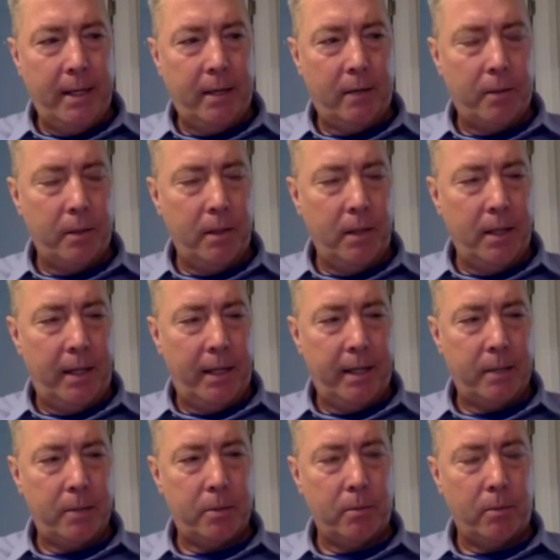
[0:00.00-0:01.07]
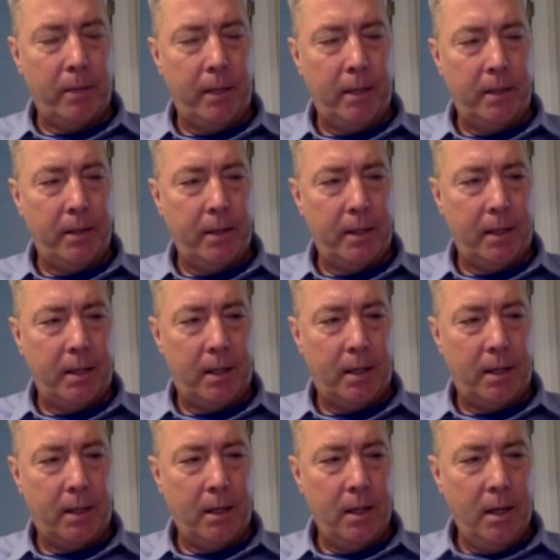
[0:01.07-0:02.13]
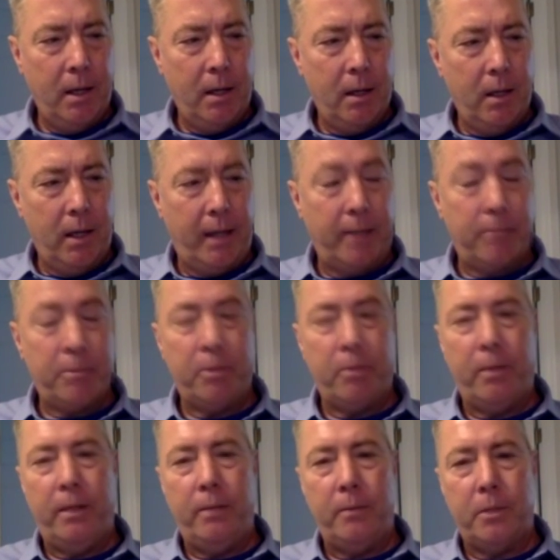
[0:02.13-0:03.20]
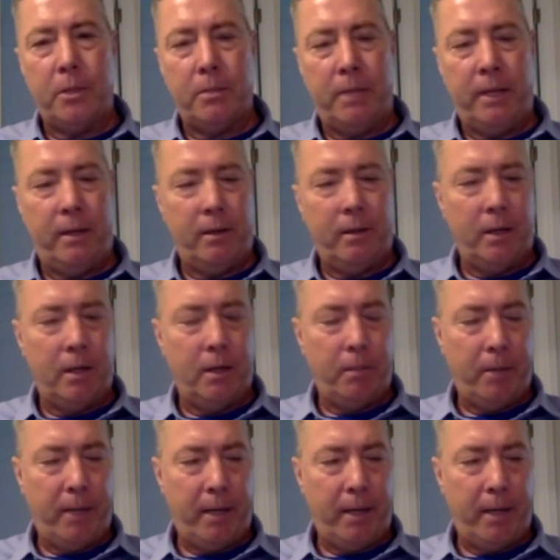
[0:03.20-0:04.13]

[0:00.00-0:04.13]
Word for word: right now, the enhancement rate on the uh, the enhancement rate with Smile in